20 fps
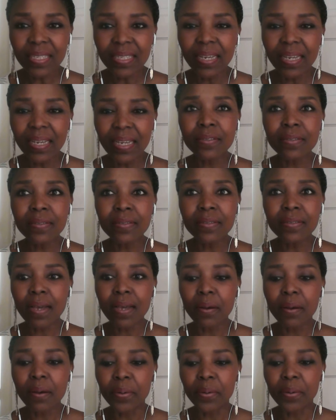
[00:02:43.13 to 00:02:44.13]
And
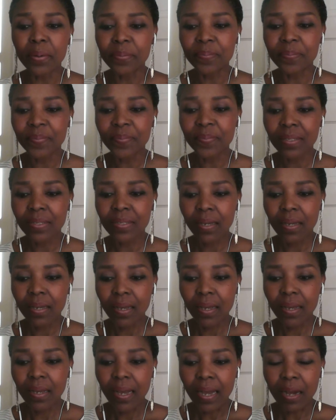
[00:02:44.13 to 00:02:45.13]
so,
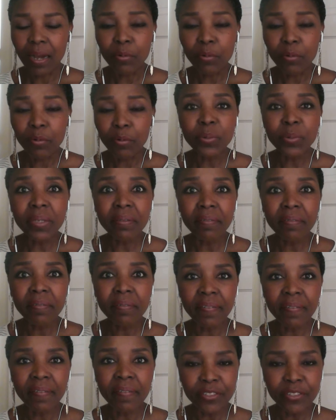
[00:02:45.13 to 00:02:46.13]
I want to
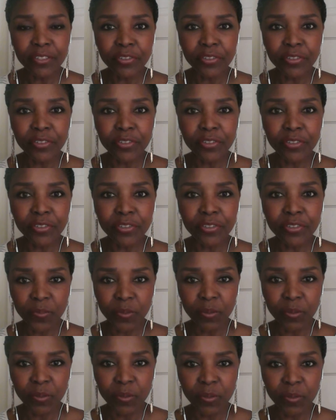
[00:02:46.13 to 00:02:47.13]
invite you
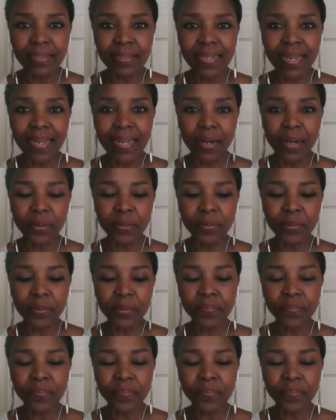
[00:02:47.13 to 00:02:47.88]
right now